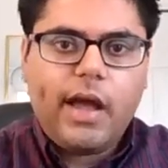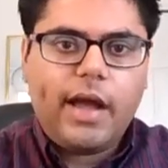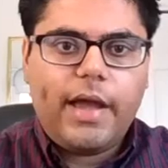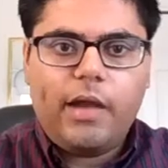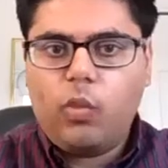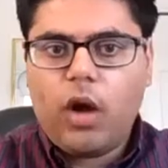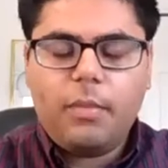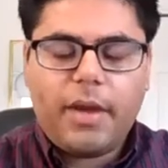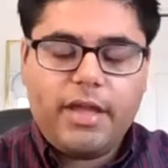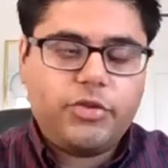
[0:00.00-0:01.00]
And while
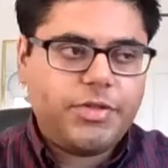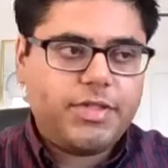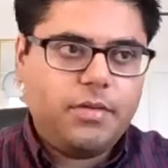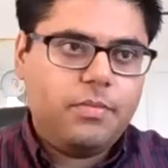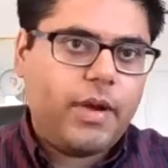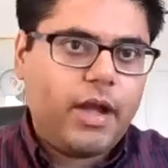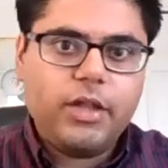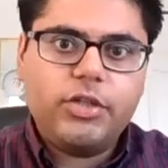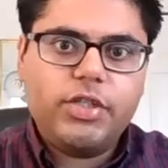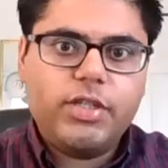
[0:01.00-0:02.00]
my interest in
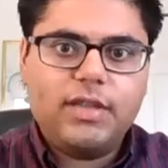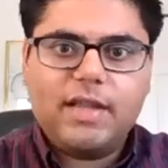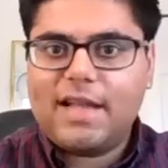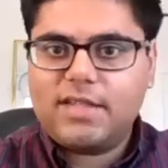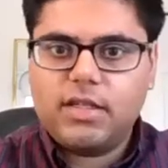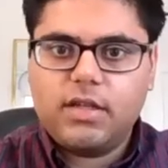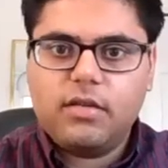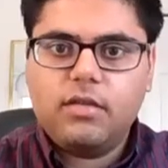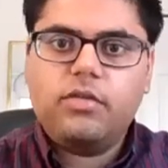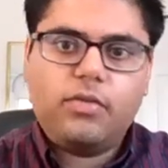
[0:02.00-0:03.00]
biology
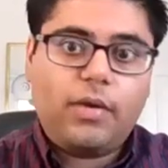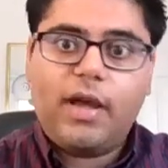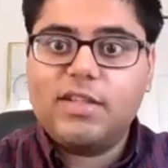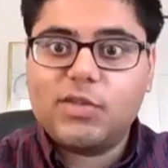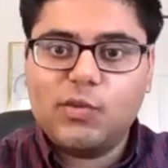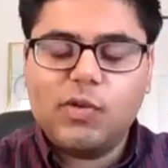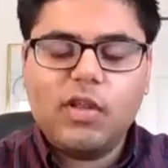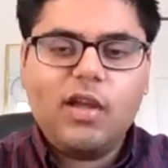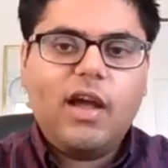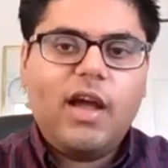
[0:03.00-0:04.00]
lasted throughout high school,